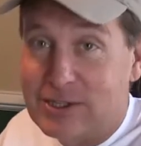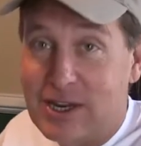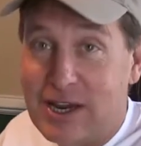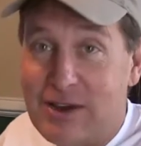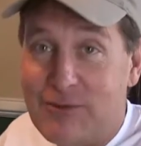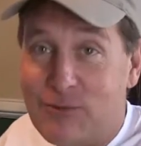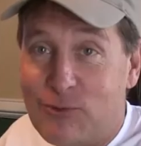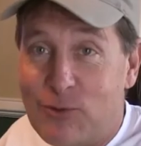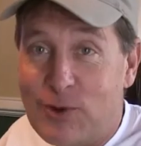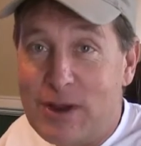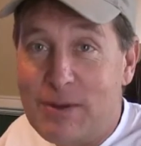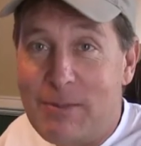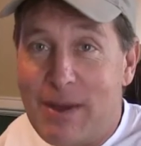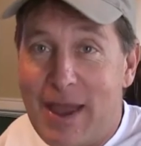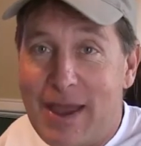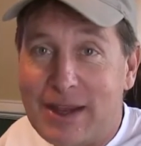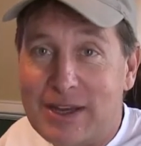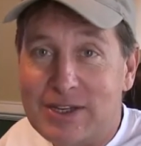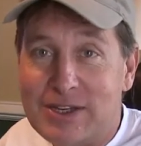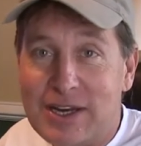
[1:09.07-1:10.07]
It's a free
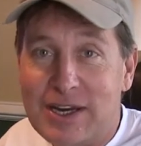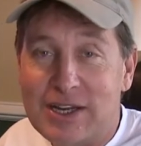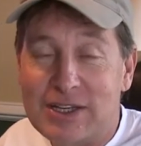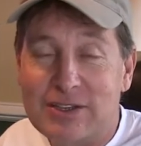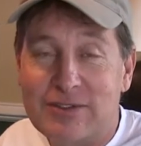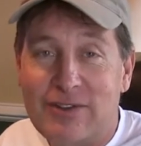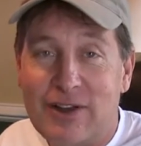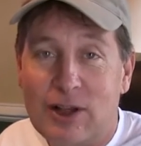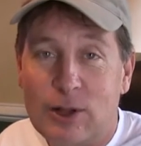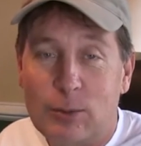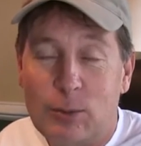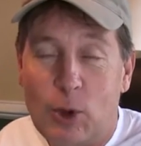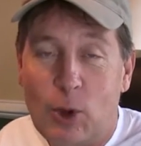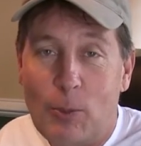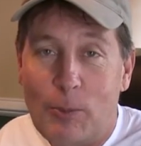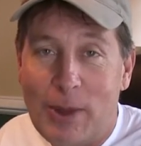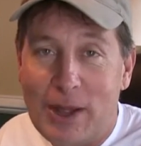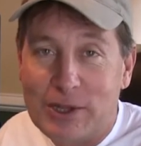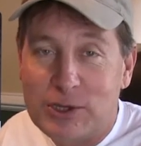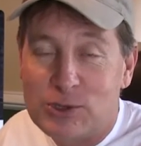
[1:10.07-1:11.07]
magazine, it's available
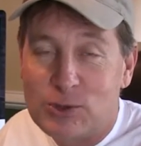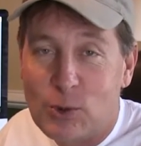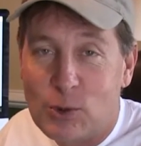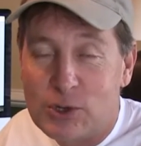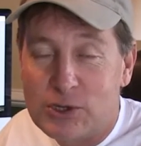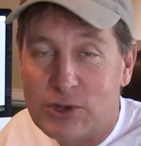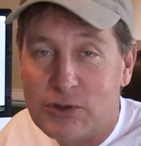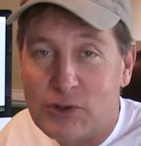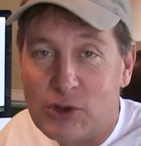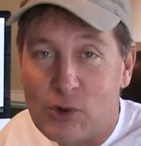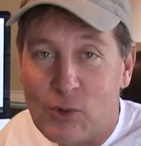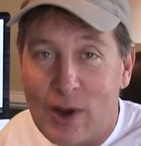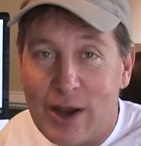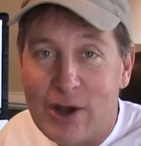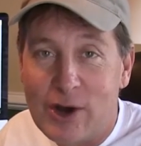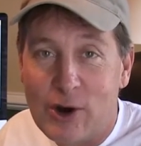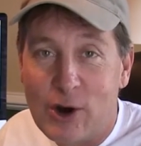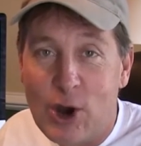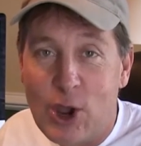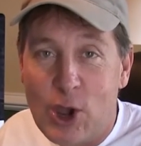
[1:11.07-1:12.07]
at pet stores in the
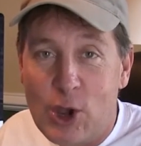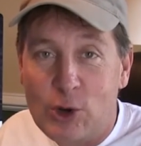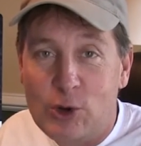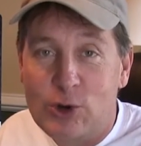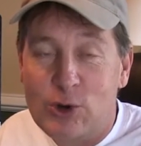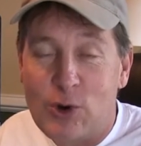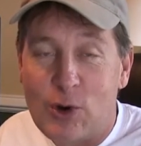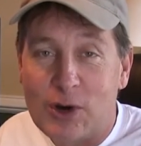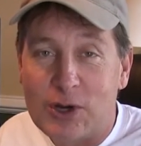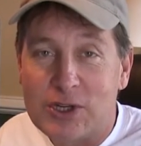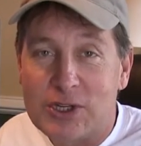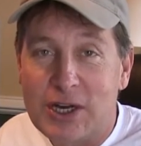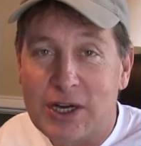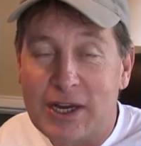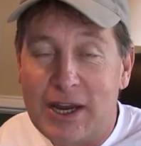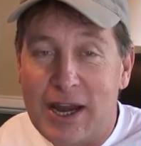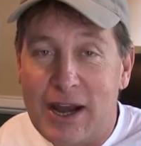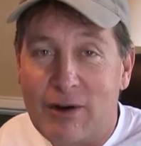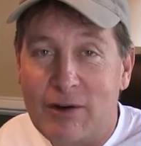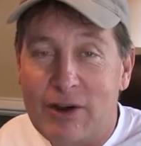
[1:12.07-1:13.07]
greater New York
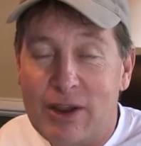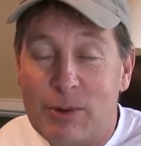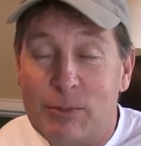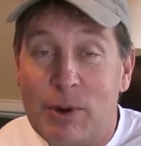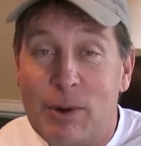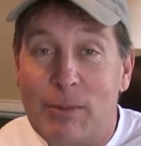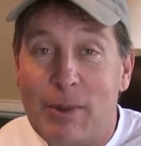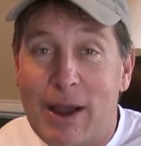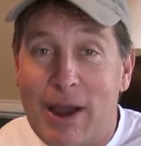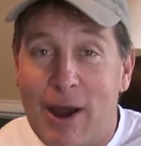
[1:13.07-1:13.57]
City area. But